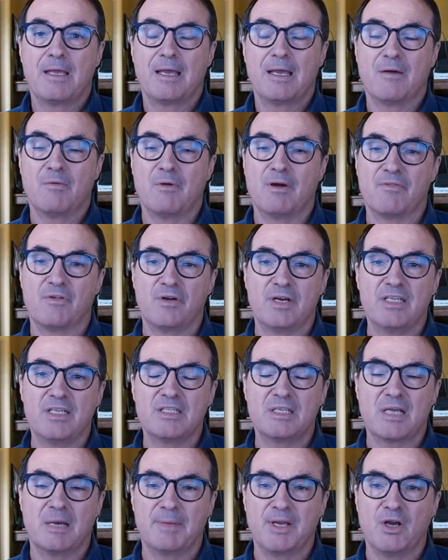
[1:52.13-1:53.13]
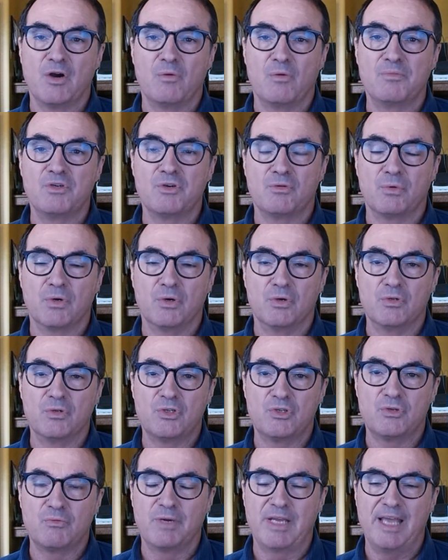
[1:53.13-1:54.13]
However, it is coming home to
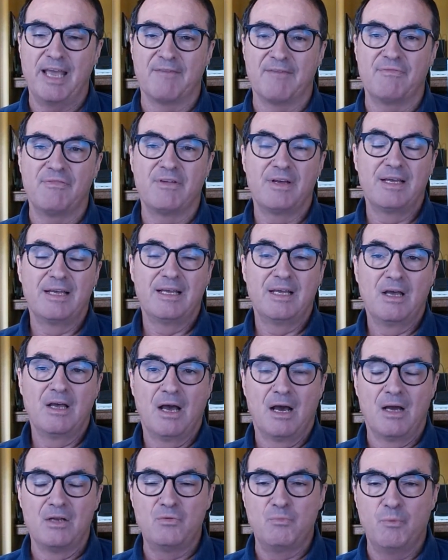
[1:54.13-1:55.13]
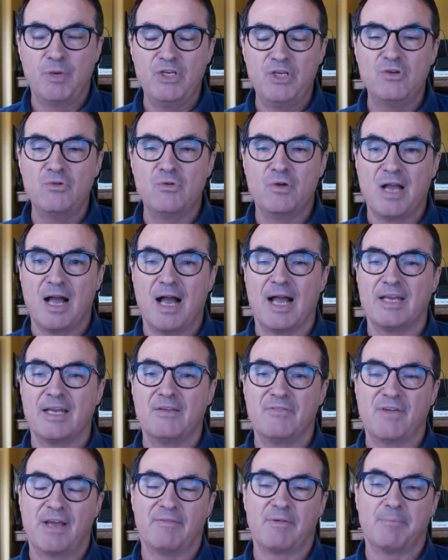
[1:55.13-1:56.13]
roost. We do kind
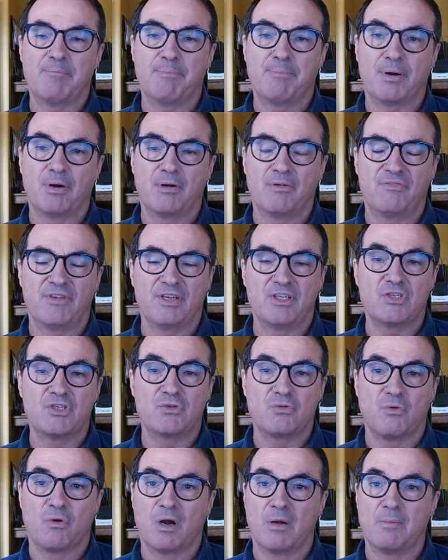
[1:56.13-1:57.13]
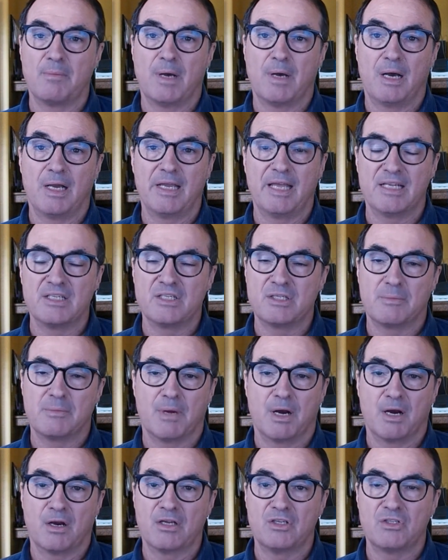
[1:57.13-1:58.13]
of have a perfect storm against the
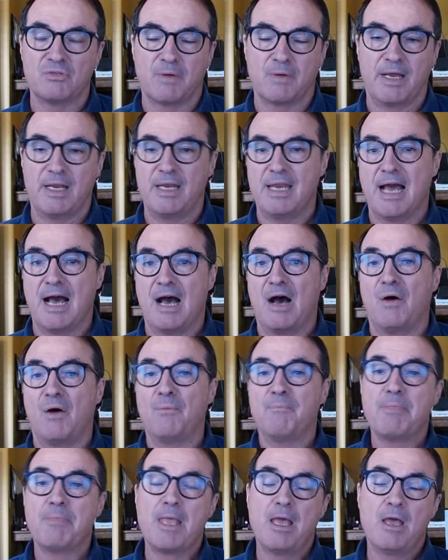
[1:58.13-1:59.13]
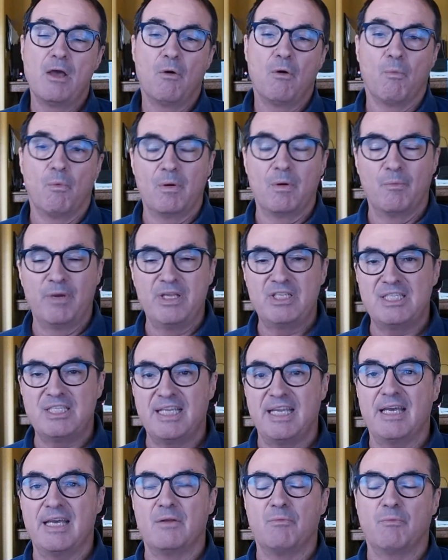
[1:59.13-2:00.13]
markets right now. We
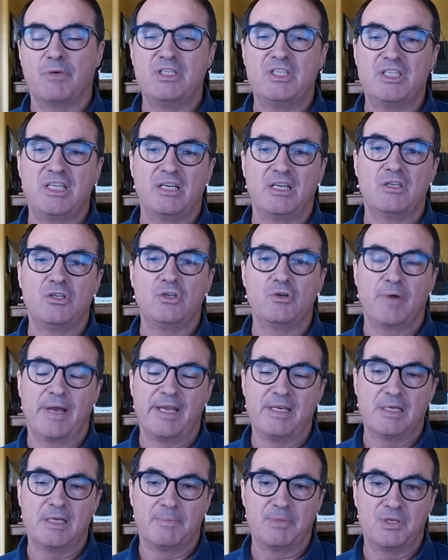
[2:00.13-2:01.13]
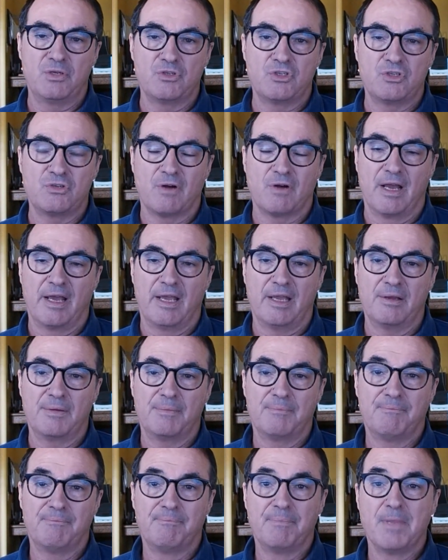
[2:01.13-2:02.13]
see it. We see a UAW strike.
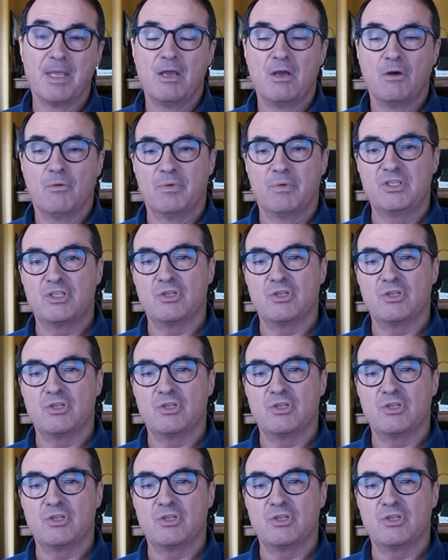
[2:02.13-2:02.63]
We